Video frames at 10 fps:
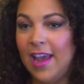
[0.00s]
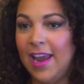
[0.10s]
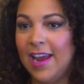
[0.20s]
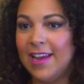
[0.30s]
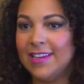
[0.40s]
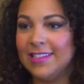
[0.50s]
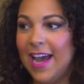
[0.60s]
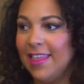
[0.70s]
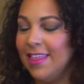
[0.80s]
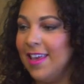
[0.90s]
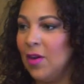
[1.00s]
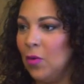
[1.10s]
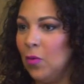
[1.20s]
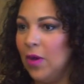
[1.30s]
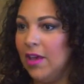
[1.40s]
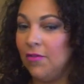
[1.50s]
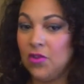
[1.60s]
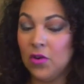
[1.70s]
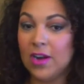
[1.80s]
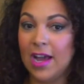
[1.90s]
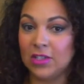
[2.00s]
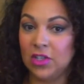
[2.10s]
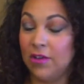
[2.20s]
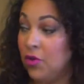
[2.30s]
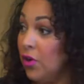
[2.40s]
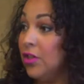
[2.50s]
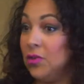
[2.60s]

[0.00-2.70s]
And I think if you're